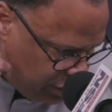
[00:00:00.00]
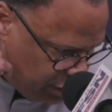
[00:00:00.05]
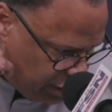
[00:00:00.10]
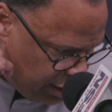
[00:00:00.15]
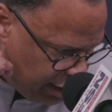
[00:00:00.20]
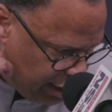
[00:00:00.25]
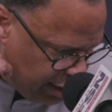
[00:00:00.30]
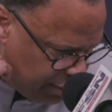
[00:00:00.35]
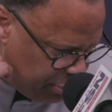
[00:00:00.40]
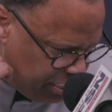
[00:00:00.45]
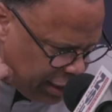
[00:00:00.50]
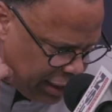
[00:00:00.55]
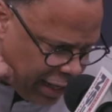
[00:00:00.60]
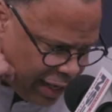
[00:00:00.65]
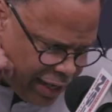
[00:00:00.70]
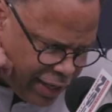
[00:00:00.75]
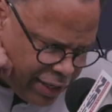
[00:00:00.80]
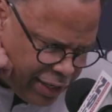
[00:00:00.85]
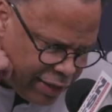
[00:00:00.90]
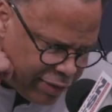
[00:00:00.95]

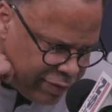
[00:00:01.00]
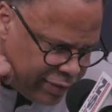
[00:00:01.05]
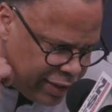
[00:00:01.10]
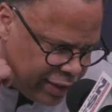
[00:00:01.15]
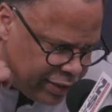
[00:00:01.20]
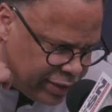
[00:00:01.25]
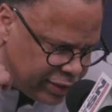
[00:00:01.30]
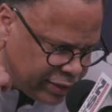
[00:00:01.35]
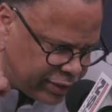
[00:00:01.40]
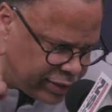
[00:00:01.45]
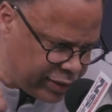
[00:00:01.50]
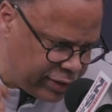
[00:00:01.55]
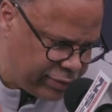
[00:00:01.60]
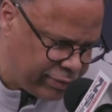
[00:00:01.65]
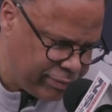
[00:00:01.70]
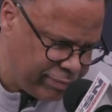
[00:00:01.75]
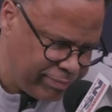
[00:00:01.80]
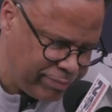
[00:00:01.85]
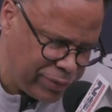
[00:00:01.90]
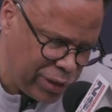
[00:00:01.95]
but I've done this
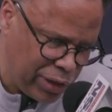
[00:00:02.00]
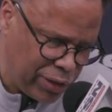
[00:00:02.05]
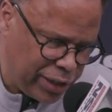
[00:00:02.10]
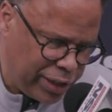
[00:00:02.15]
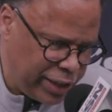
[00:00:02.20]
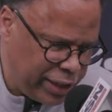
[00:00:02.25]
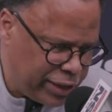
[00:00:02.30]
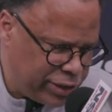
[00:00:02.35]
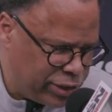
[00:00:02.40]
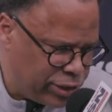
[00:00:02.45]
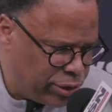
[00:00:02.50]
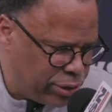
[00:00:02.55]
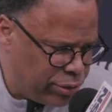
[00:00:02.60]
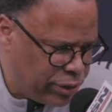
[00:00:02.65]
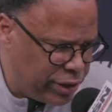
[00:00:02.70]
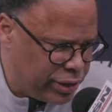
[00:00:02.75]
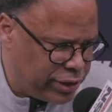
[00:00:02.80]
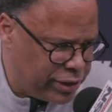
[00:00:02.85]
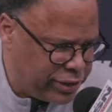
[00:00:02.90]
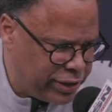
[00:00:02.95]
32
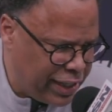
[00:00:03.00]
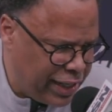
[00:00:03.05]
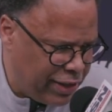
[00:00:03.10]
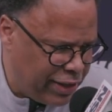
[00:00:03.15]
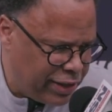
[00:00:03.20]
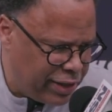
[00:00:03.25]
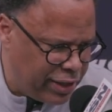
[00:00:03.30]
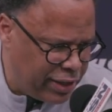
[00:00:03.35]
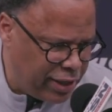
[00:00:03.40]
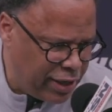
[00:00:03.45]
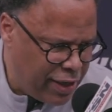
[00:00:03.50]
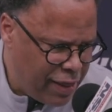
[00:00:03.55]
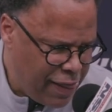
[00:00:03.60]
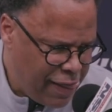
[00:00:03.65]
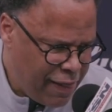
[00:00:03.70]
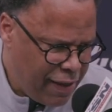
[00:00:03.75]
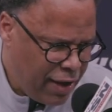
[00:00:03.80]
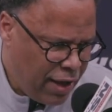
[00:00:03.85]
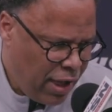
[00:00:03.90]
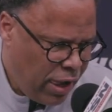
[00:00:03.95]
years now, I think.
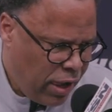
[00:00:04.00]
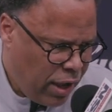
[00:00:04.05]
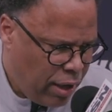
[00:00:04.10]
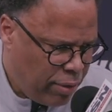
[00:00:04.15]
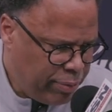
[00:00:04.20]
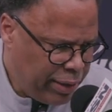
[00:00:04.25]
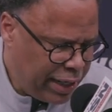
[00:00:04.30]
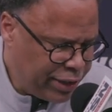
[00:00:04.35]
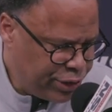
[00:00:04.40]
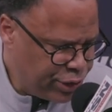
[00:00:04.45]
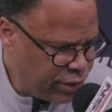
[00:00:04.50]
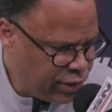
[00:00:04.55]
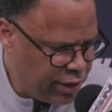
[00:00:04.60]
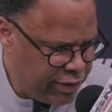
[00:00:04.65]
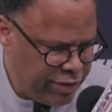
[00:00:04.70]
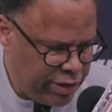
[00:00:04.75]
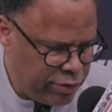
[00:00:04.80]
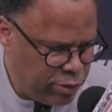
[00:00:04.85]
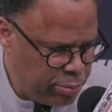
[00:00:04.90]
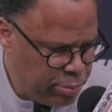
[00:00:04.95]
I'm not sure
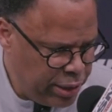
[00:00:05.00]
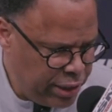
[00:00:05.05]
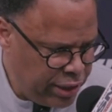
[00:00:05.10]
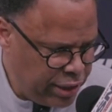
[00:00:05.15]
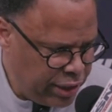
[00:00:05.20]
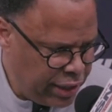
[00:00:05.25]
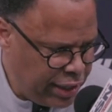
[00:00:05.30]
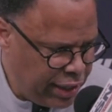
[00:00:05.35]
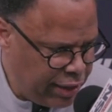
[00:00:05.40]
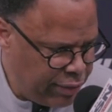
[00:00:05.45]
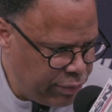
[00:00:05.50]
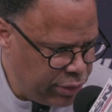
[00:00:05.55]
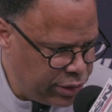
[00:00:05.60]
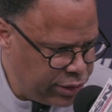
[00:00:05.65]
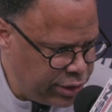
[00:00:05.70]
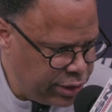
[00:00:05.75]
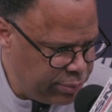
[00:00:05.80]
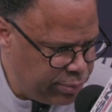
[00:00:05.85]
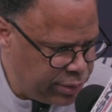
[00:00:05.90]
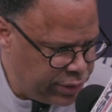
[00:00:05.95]
I've ever been in a game where a
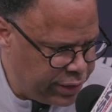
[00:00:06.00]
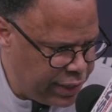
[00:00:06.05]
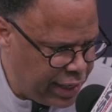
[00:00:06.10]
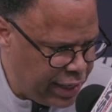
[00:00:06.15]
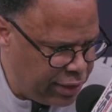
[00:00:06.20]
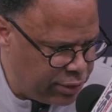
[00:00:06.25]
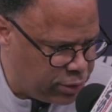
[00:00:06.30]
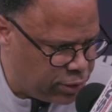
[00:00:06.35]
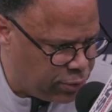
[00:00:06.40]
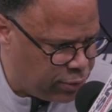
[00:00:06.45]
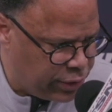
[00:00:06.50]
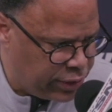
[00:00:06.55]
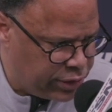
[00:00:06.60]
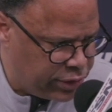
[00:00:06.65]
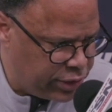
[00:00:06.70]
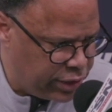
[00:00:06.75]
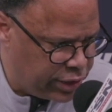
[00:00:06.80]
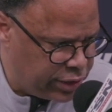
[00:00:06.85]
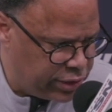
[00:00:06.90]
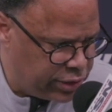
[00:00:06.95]
team was down
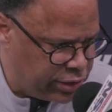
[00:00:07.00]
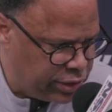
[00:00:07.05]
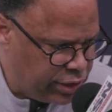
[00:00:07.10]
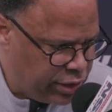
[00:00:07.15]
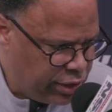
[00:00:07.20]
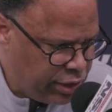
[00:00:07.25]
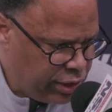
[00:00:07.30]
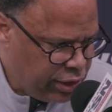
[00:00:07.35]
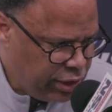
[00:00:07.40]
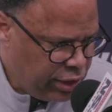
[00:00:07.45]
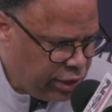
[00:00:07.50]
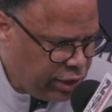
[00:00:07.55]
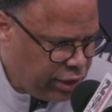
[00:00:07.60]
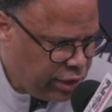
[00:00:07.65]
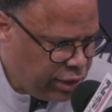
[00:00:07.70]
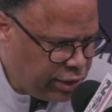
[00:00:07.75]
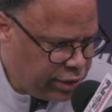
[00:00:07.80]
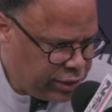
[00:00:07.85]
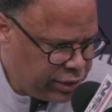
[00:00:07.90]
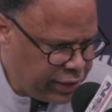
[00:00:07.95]
26
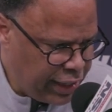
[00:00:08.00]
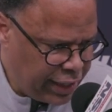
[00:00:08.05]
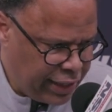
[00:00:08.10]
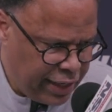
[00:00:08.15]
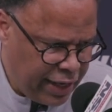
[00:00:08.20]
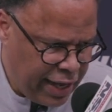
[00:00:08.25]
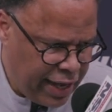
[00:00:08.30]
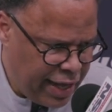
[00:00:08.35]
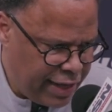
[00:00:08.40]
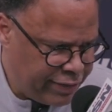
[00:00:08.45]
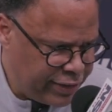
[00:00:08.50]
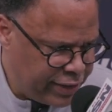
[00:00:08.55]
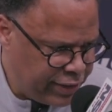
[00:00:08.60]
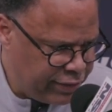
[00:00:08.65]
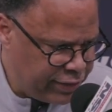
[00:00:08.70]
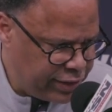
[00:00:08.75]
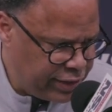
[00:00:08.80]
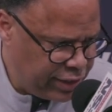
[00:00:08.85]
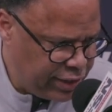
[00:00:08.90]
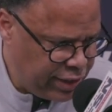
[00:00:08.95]
in the second half,
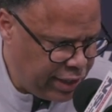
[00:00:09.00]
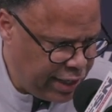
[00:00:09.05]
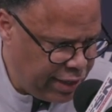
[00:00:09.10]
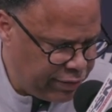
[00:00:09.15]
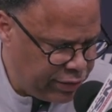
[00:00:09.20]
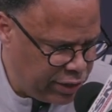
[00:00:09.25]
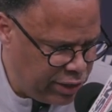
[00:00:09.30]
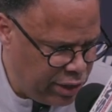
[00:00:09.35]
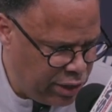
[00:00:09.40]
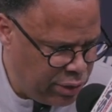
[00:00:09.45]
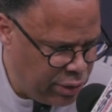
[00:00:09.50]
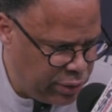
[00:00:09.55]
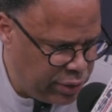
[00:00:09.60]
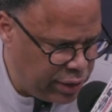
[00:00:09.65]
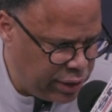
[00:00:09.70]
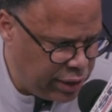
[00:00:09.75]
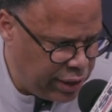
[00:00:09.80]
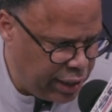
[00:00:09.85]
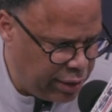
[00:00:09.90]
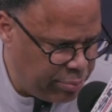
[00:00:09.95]
17 and a half to go,
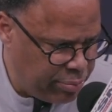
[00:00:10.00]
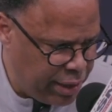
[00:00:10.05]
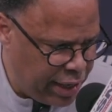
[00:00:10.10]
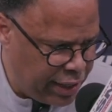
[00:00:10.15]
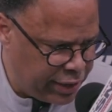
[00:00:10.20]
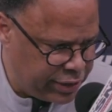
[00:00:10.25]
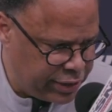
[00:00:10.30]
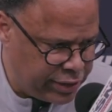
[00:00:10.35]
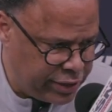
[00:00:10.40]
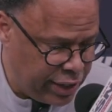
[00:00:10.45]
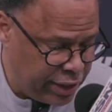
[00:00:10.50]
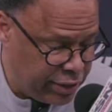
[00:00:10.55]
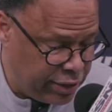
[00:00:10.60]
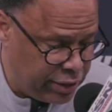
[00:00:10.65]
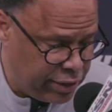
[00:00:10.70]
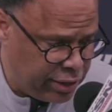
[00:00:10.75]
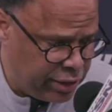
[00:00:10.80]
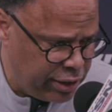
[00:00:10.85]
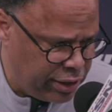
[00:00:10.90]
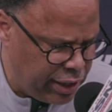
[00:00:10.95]
and came back to take the
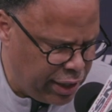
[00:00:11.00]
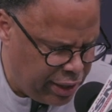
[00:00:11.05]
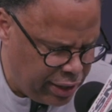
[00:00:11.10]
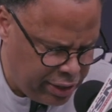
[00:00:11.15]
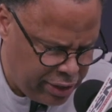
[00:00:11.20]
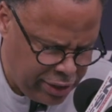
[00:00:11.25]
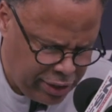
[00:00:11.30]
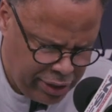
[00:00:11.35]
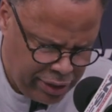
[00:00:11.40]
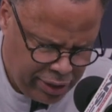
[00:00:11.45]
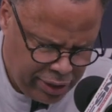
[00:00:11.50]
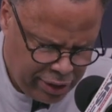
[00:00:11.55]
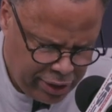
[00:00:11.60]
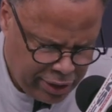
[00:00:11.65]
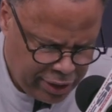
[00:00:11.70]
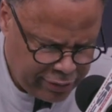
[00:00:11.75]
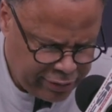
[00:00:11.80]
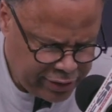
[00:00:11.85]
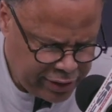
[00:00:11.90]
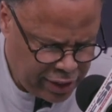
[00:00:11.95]
lead. I've
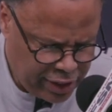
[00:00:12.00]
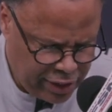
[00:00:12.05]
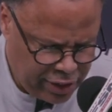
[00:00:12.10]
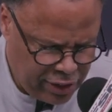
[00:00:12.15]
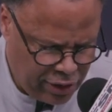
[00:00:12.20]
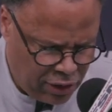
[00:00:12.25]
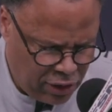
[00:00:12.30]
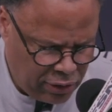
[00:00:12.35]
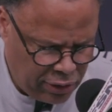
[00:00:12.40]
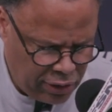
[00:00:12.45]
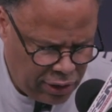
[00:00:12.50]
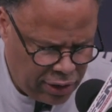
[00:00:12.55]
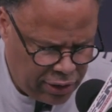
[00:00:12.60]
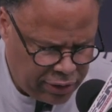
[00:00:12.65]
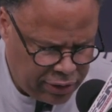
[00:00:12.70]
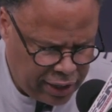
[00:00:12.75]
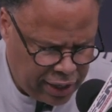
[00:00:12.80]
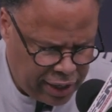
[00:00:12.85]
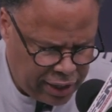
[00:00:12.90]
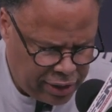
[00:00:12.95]
said all
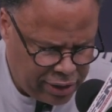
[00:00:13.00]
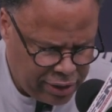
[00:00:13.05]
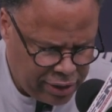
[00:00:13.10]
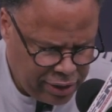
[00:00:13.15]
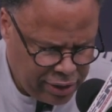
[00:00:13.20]
along that